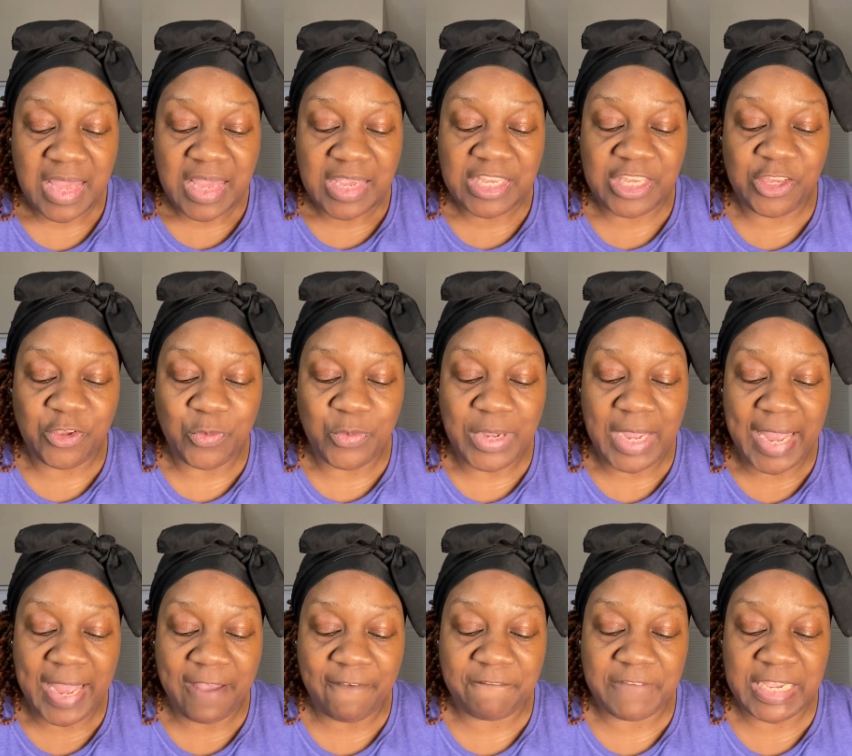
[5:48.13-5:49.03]
You
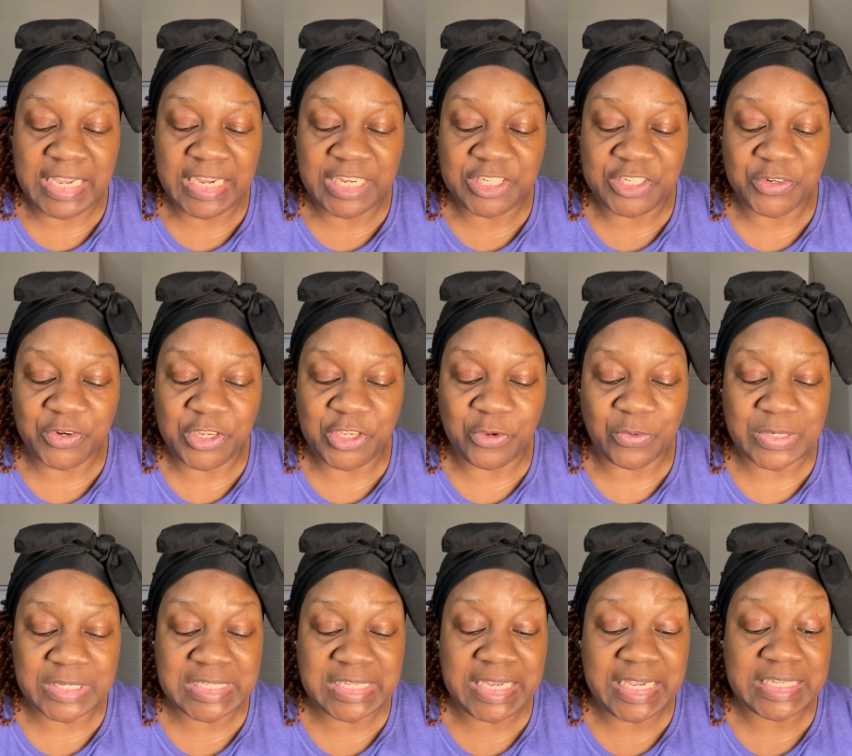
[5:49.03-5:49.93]
have entered your
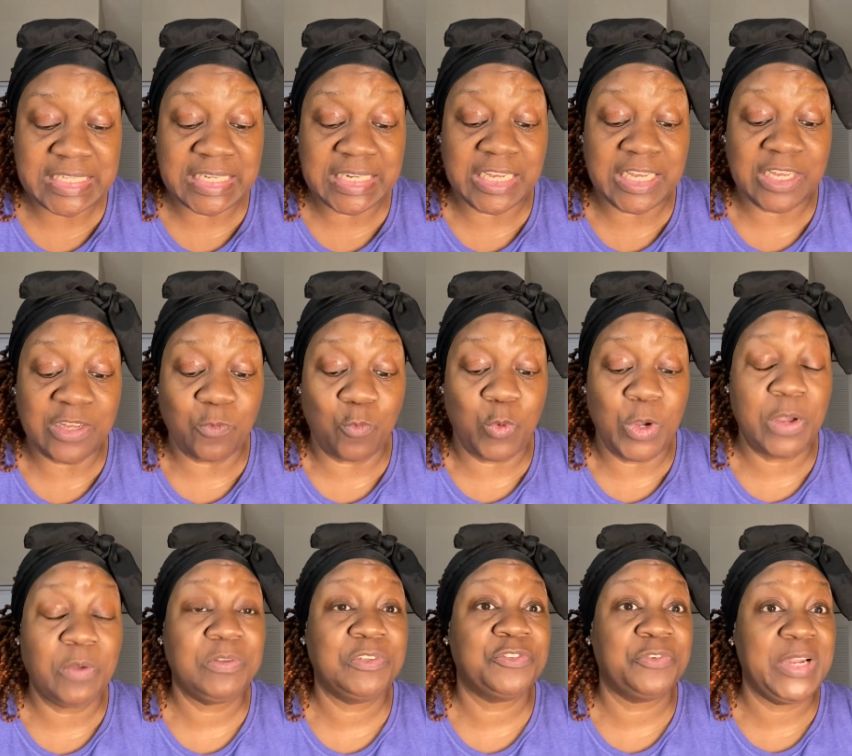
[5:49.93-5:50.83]
season of
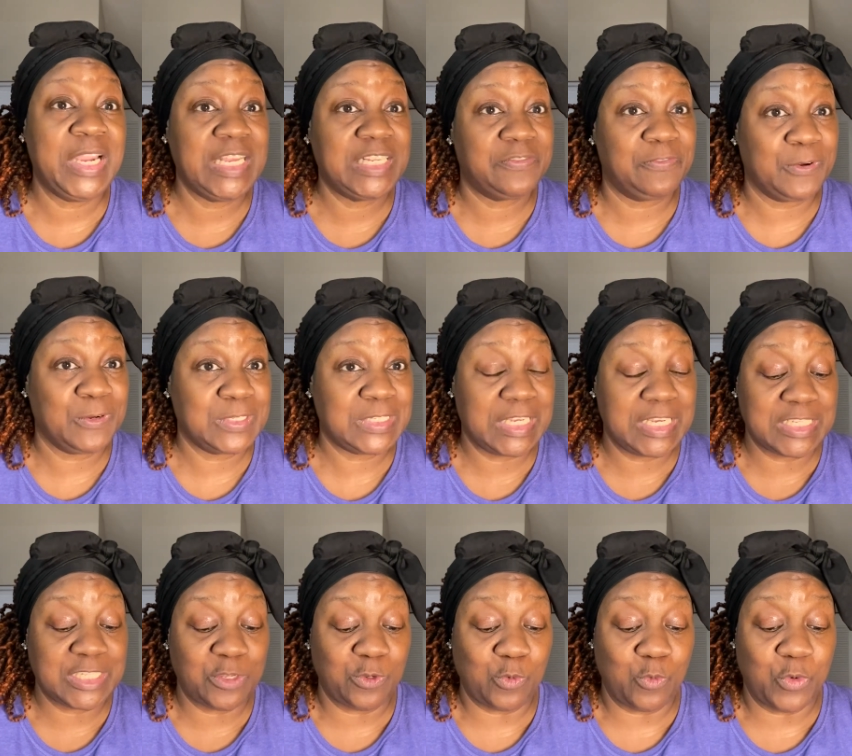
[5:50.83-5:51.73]
wealth transfer,
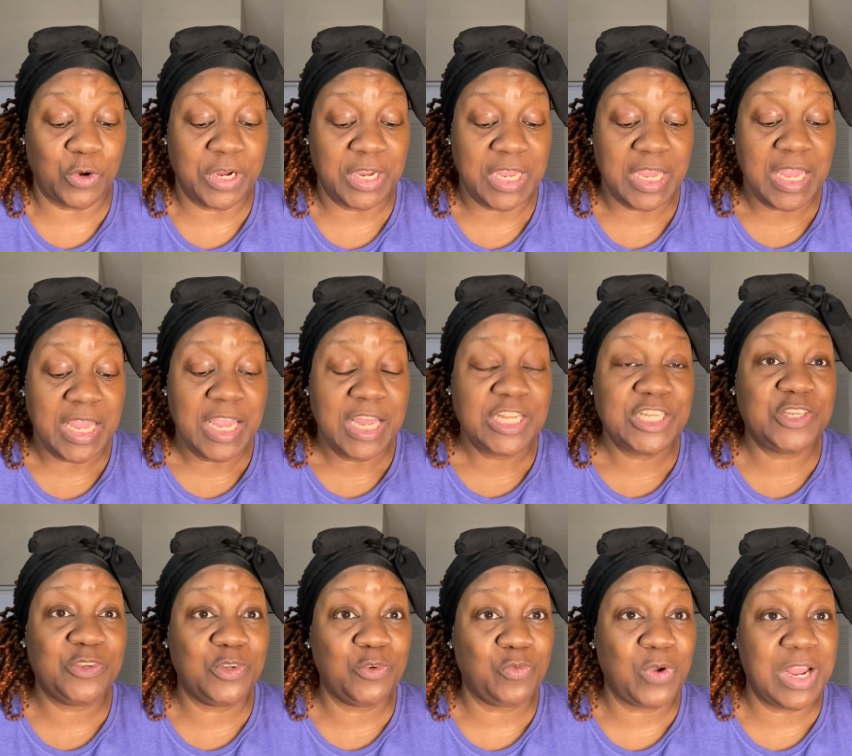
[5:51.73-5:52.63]
says the Lord.
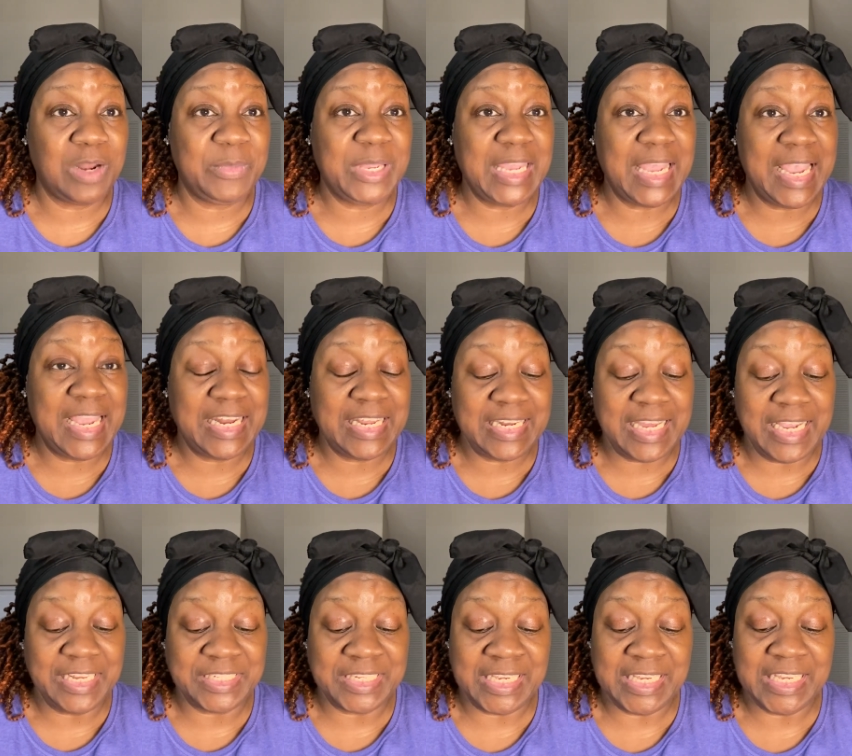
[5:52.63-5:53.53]
Deuteronomy 8 and
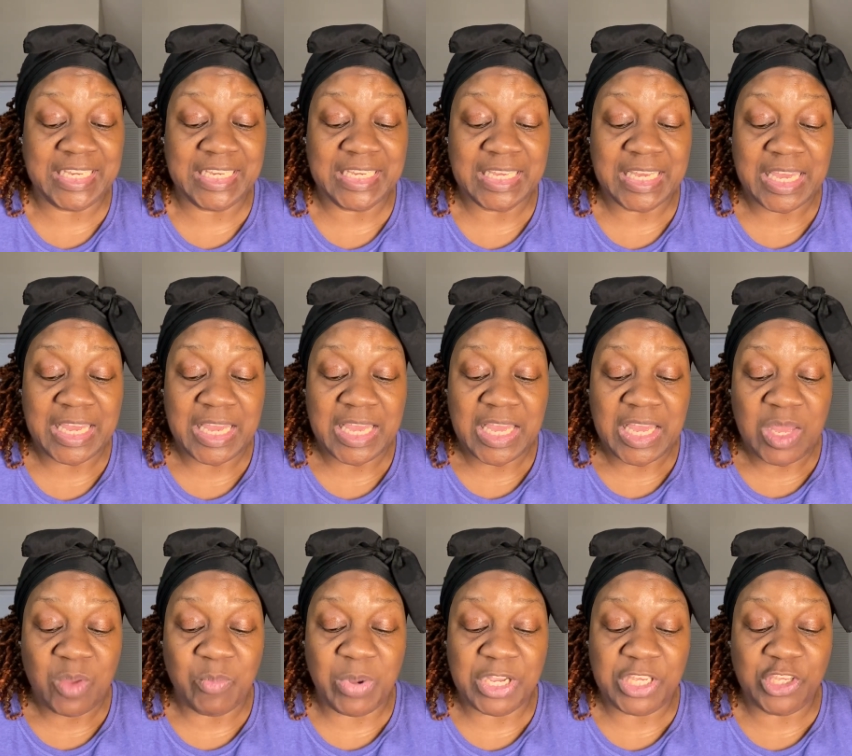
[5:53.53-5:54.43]
18.
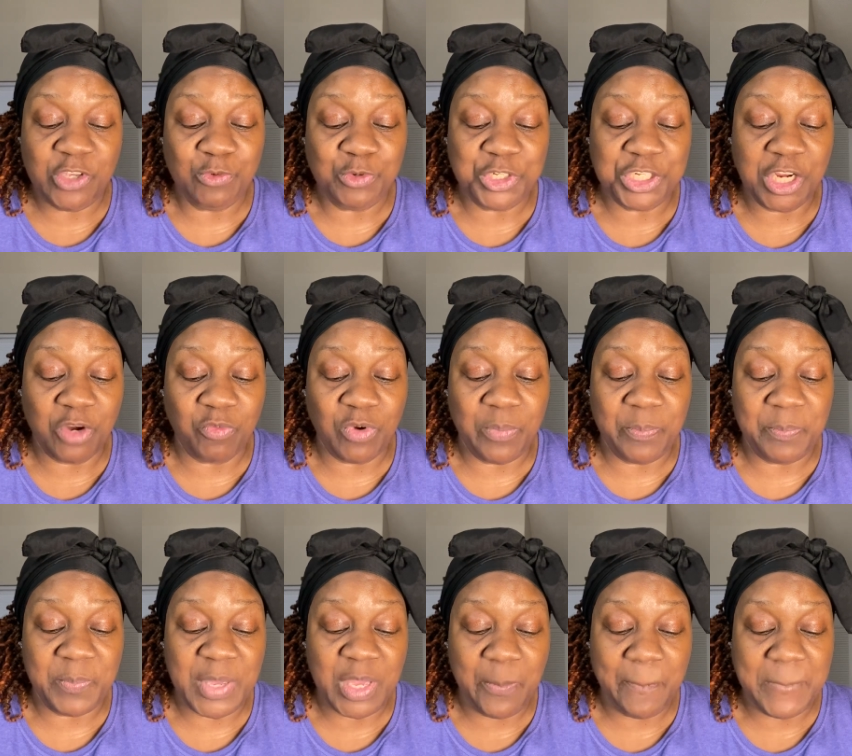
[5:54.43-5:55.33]
But you shall
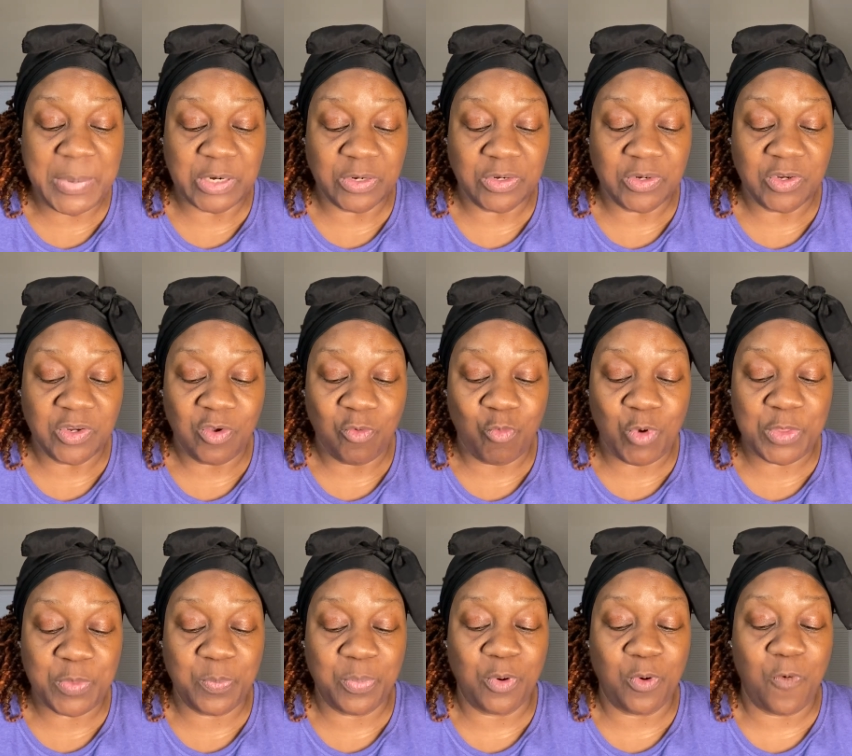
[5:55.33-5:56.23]
remember
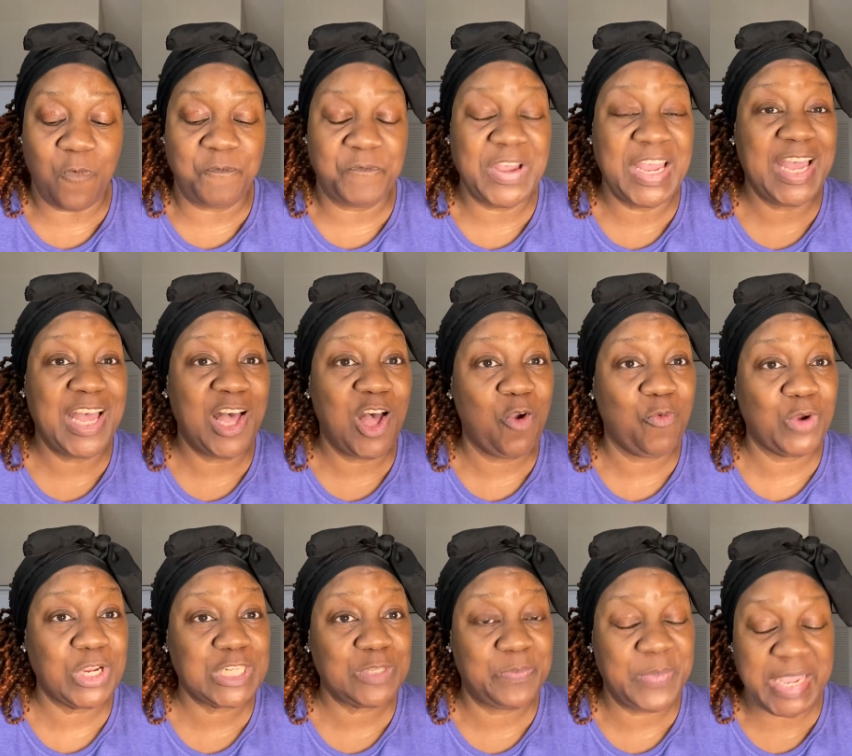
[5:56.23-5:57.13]
with profound
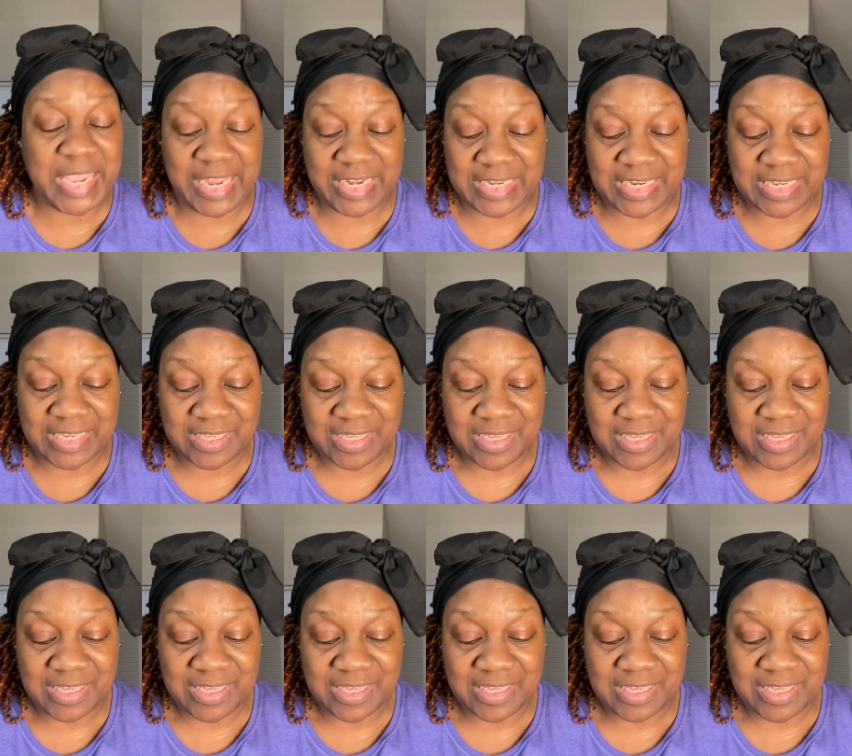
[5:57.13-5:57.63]
respect